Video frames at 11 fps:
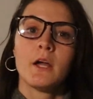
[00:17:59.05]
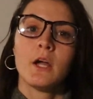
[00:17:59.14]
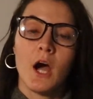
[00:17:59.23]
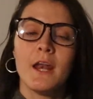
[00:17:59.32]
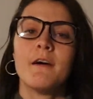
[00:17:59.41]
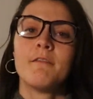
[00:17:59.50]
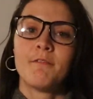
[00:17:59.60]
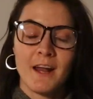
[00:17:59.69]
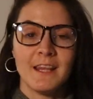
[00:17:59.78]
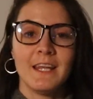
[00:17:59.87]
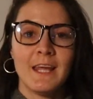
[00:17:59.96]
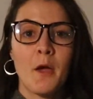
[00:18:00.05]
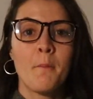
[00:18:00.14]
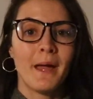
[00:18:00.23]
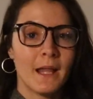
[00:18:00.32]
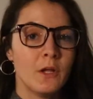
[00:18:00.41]

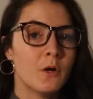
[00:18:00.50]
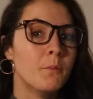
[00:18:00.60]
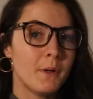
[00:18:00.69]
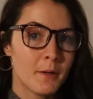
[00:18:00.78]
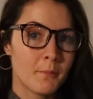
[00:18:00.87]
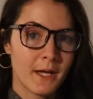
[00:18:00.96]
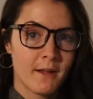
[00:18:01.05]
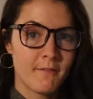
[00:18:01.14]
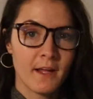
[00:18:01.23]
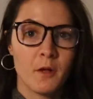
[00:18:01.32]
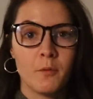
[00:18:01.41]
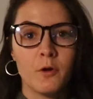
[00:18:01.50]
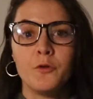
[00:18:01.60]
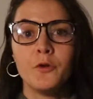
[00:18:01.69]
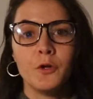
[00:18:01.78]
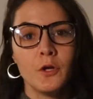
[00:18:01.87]
gut-friendly paleo meal plan
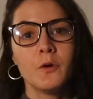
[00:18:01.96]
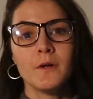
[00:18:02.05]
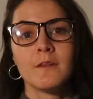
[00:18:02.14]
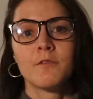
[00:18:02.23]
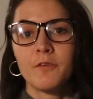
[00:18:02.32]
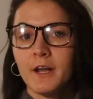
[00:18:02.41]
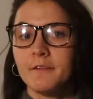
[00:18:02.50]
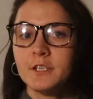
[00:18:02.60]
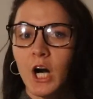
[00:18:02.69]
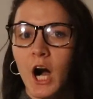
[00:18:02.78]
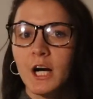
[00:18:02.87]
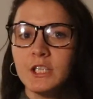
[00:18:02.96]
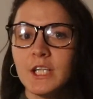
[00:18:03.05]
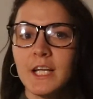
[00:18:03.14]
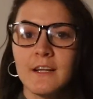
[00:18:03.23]
available to you. It's free of charge.